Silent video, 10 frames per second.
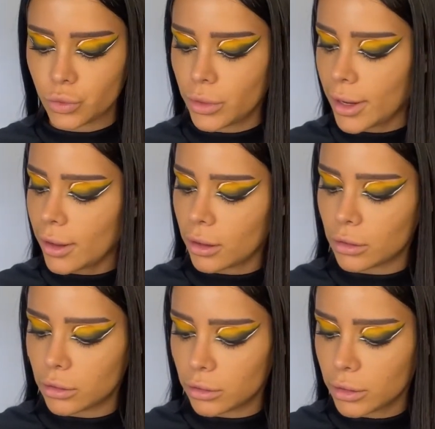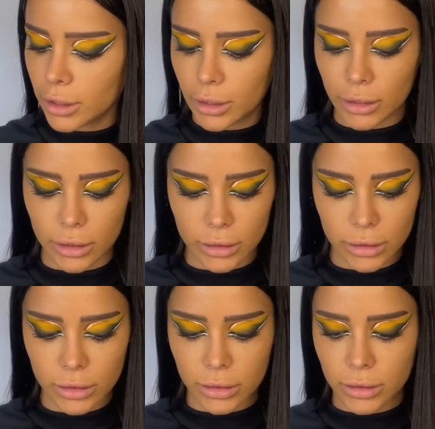now
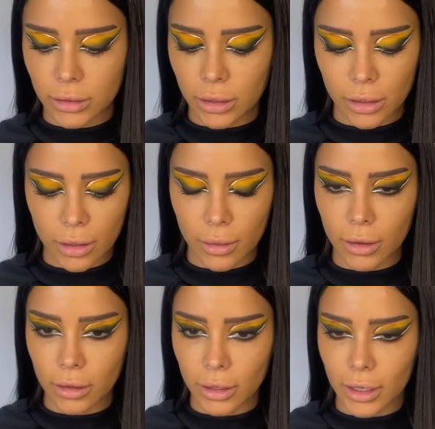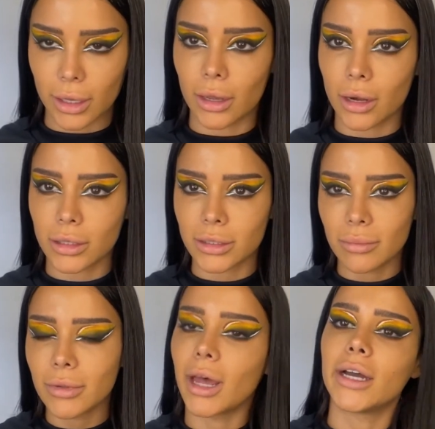is get some
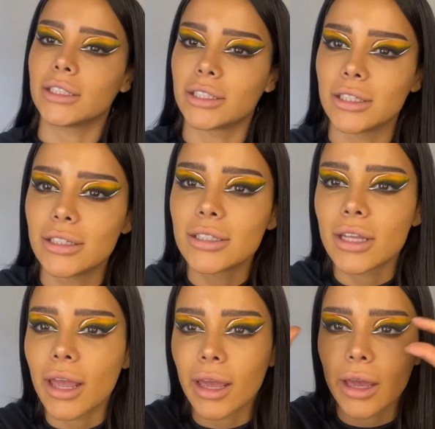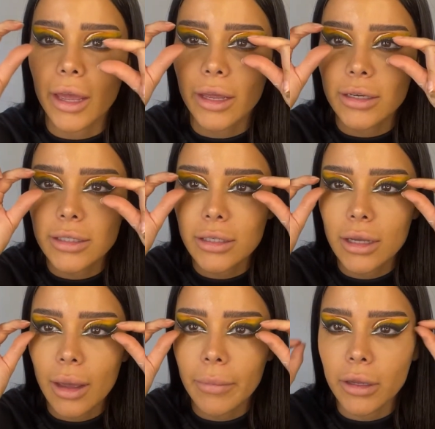lashes, and
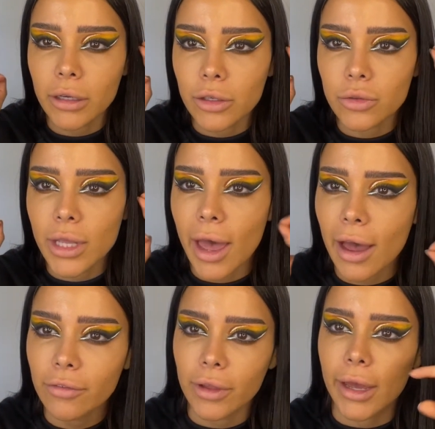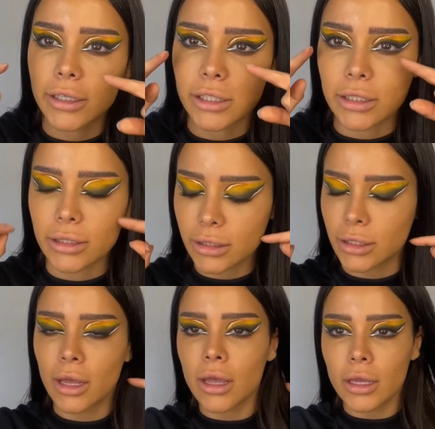I'm going to use half lashes
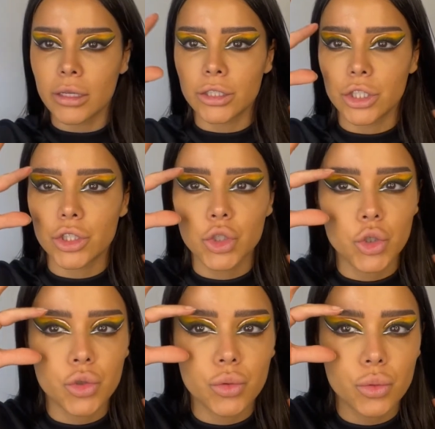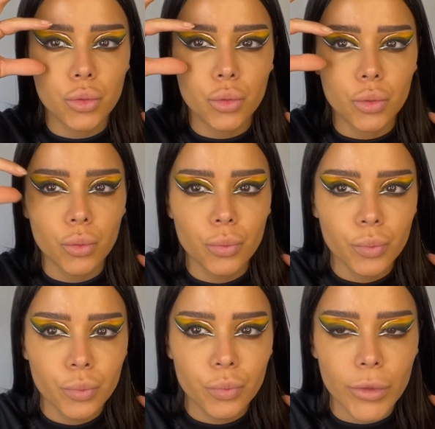just to
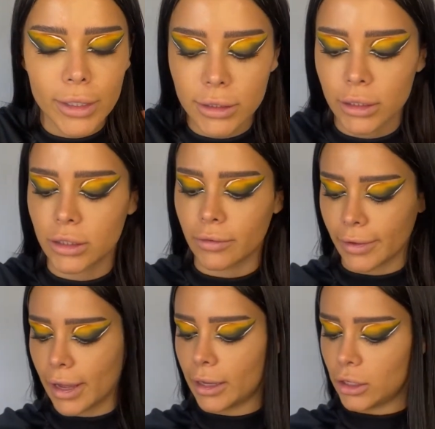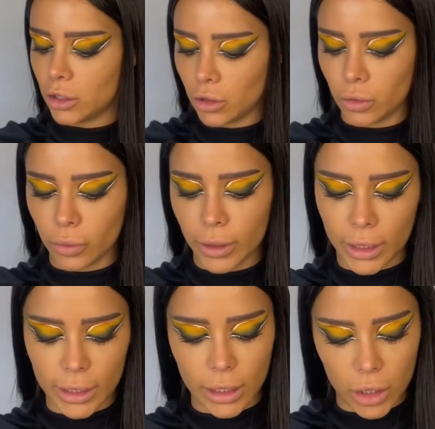intensify, you know,
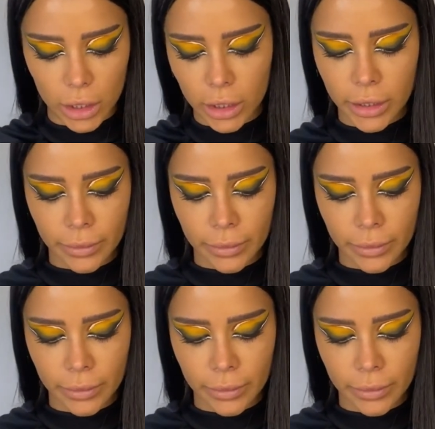the look.